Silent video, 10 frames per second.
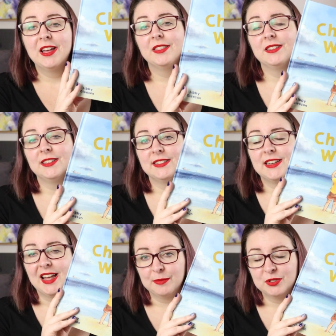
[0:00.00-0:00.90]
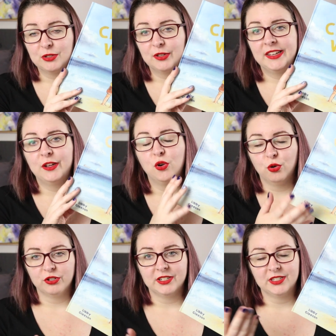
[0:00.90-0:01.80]
This is an absolutely
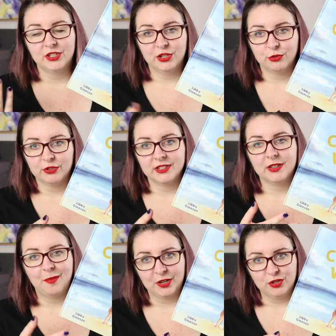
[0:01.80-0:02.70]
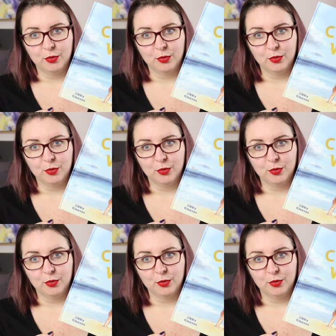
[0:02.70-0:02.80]
gorgeous children's picture